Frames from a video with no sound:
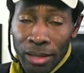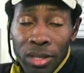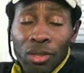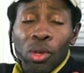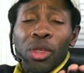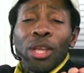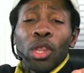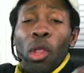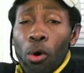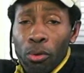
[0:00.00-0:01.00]
See, the
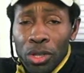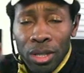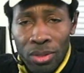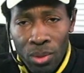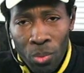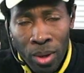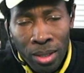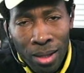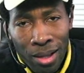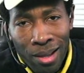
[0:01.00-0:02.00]
theologian is the one
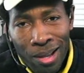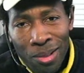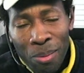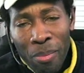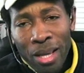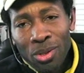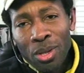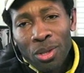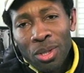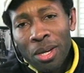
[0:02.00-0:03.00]
that makes
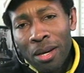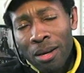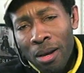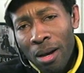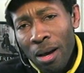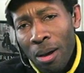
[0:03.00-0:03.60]
this uh, uh,